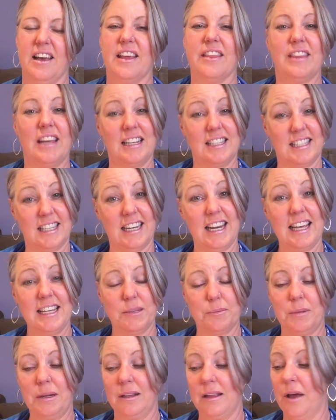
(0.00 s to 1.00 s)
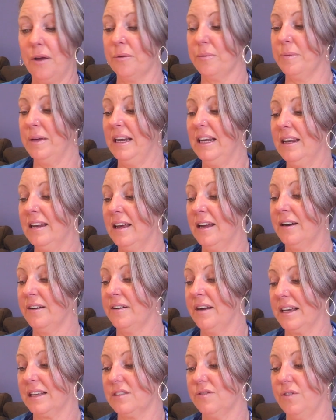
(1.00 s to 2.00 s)
That's today's Mental Health Minute. In our
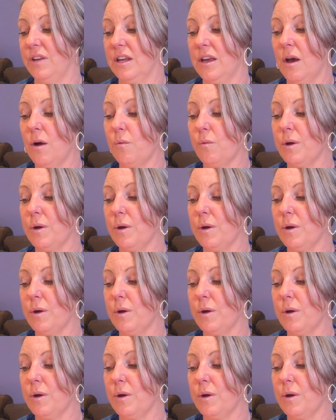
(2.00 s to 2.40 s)
next video,